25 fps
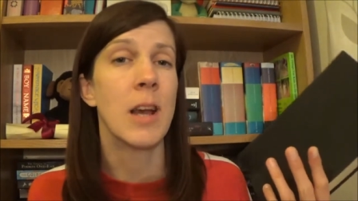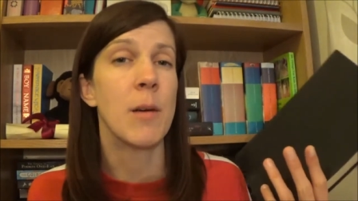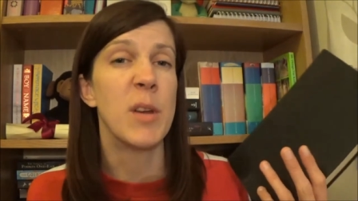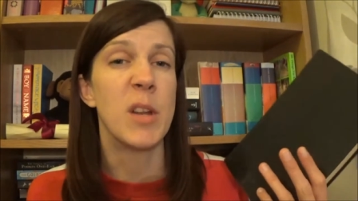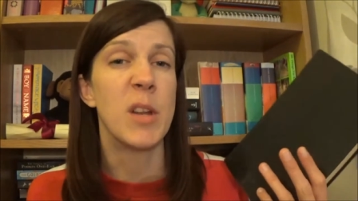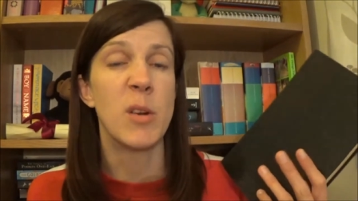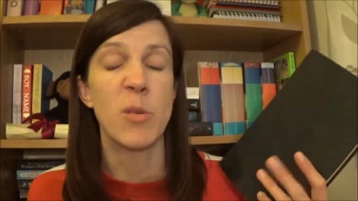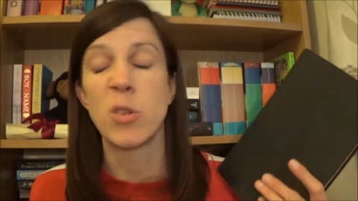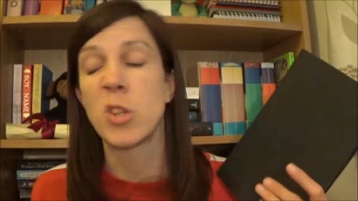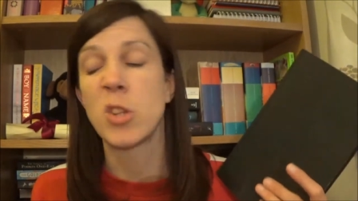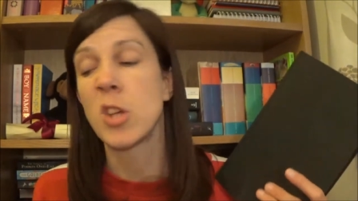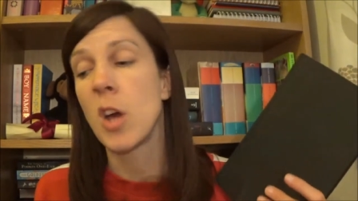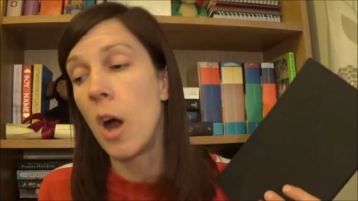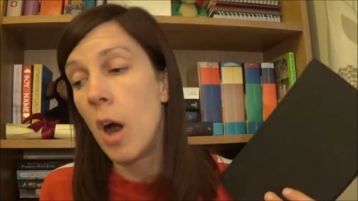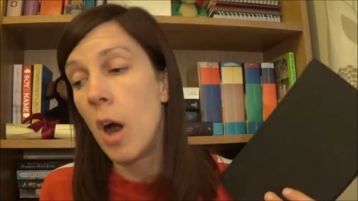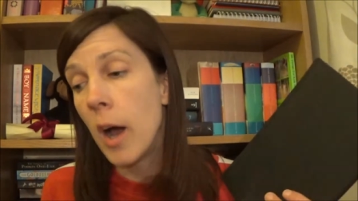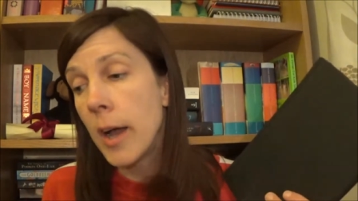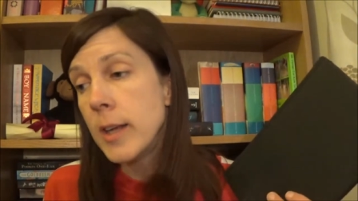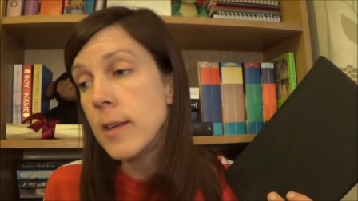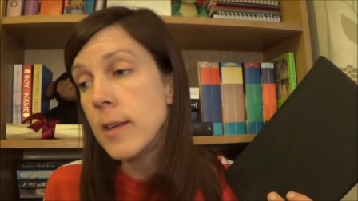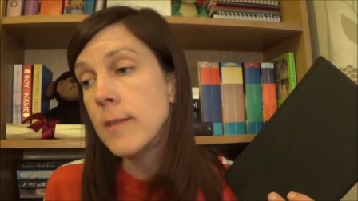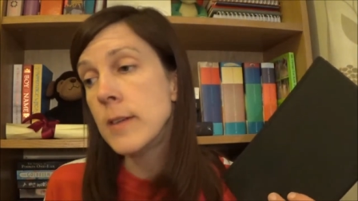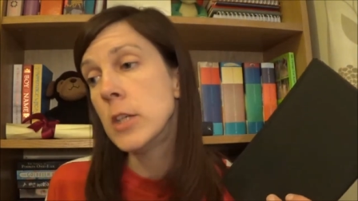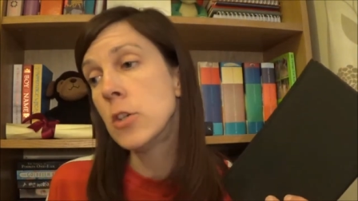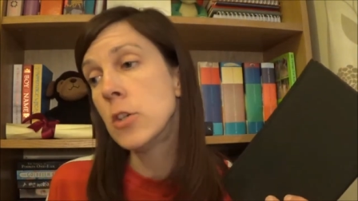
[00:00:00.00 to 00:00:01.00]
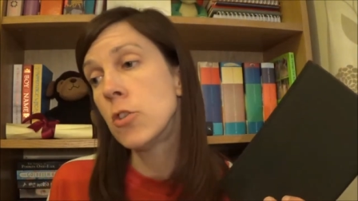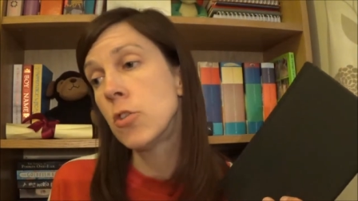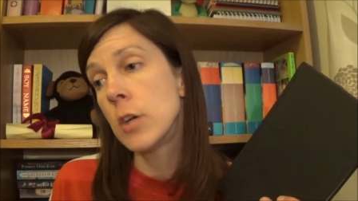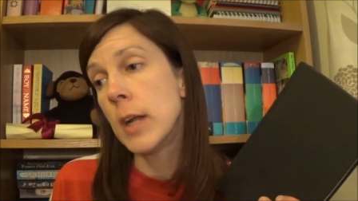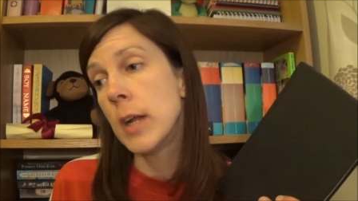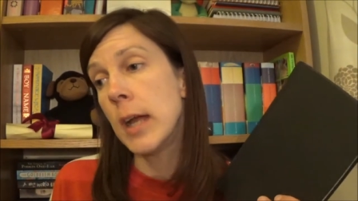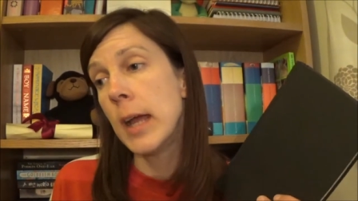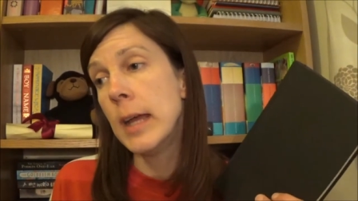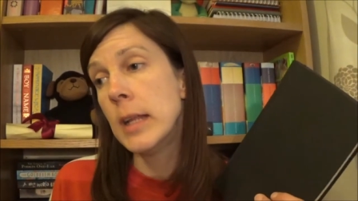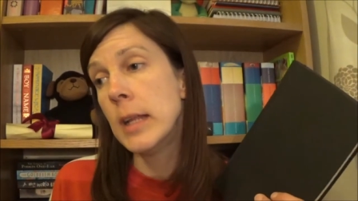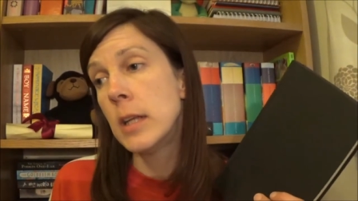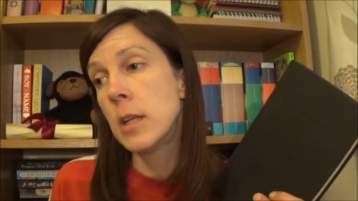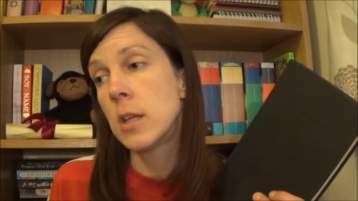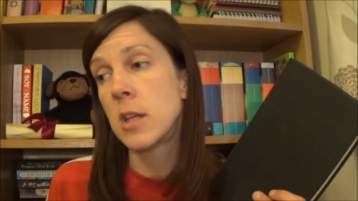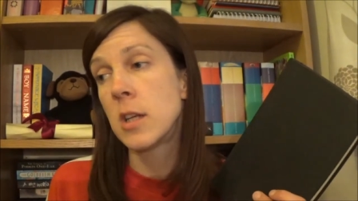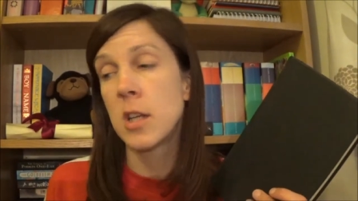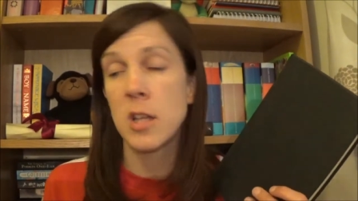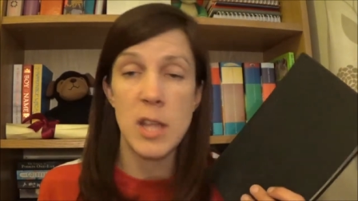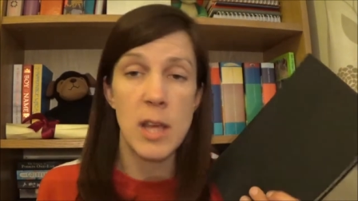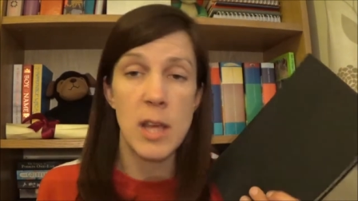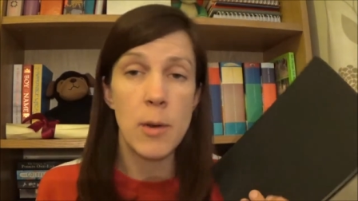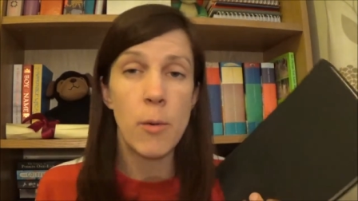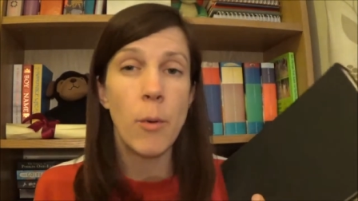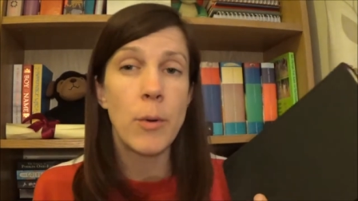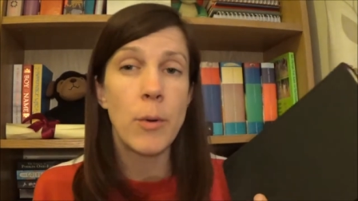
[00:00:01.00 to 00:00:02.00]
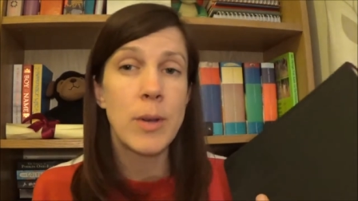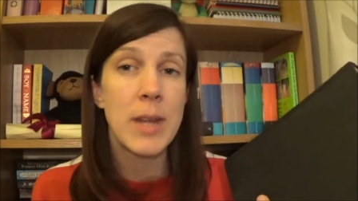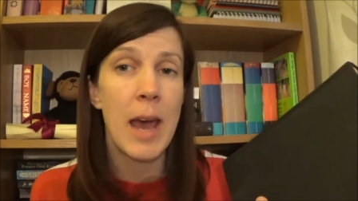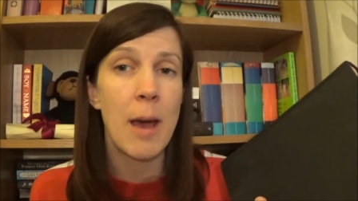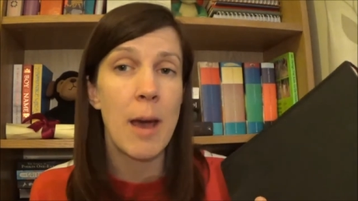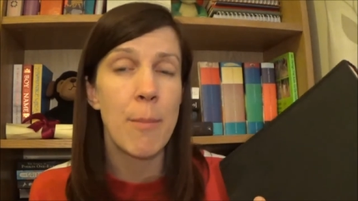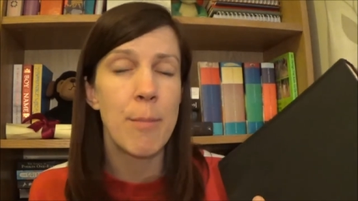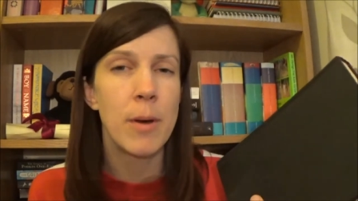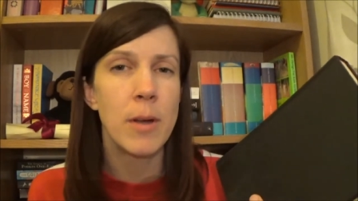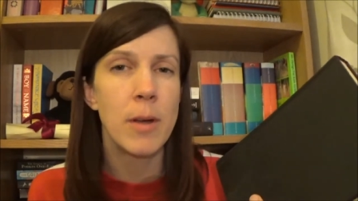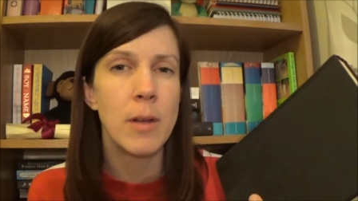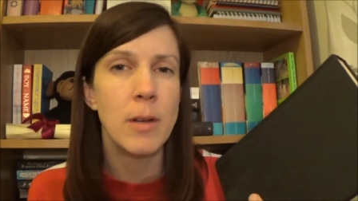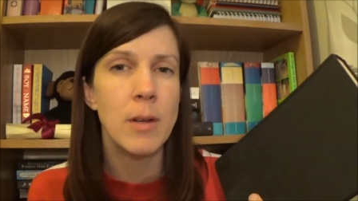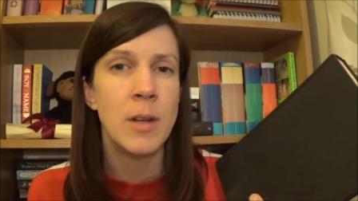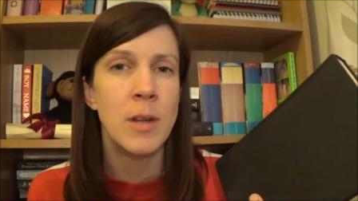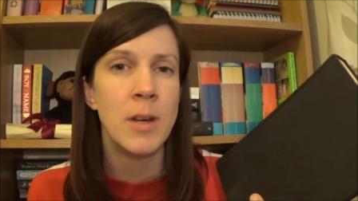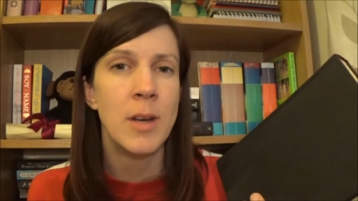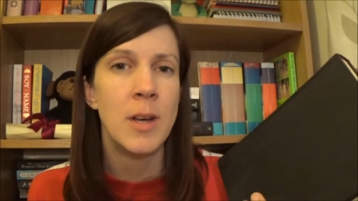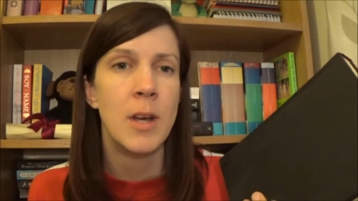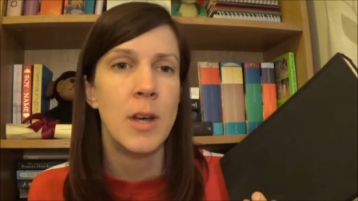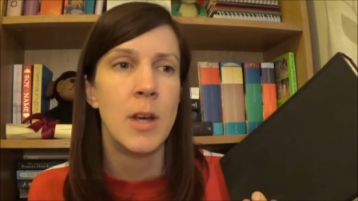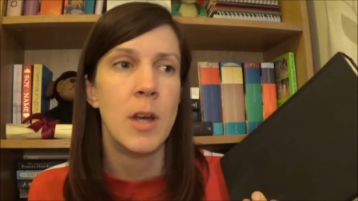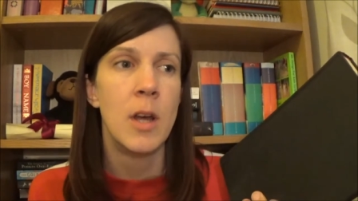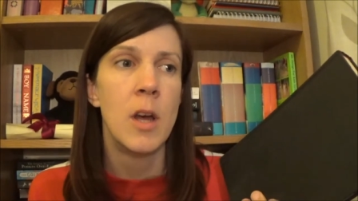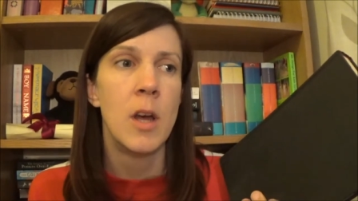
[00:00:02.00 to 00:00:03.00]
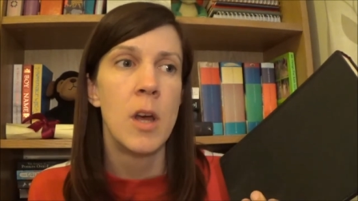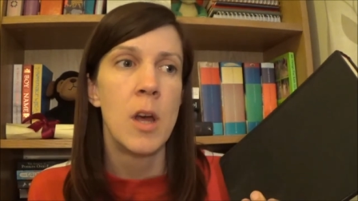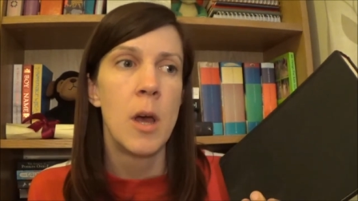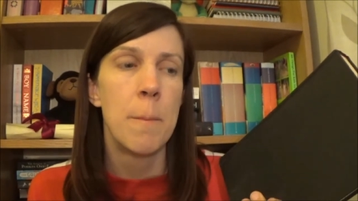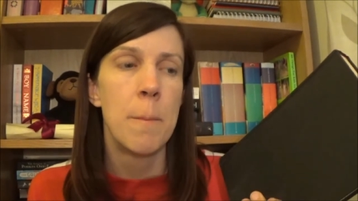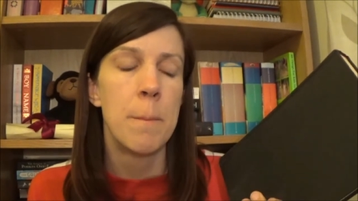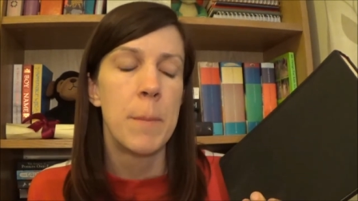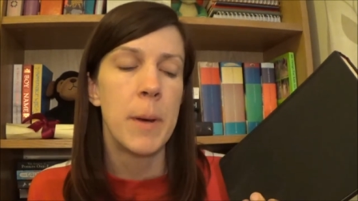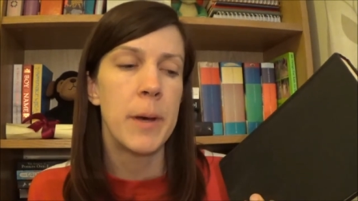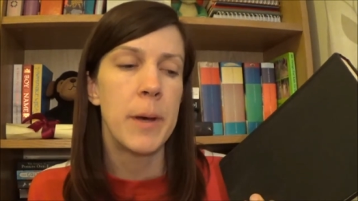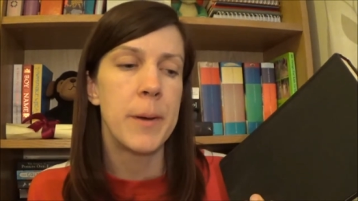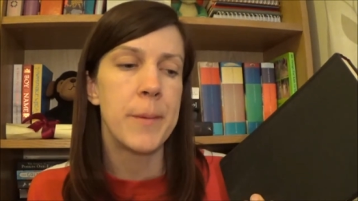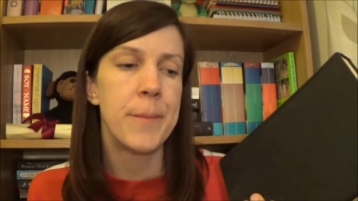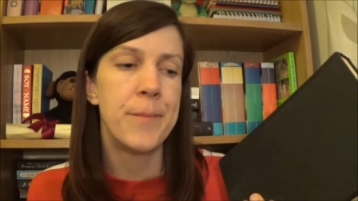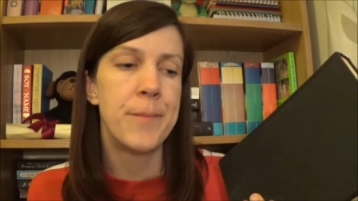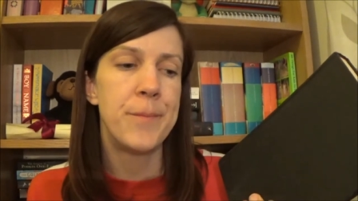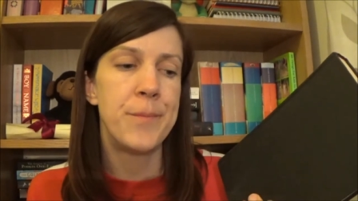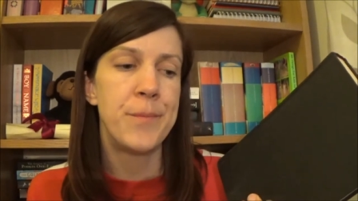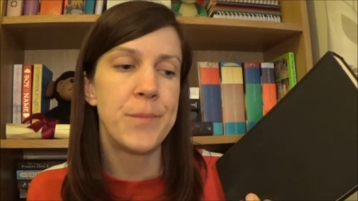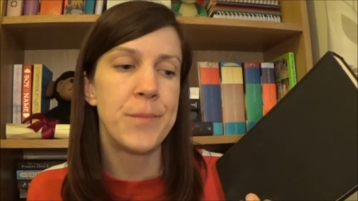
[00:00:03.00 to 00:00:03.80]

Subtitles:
I mean, I was kind of intrigued to see what would happen, but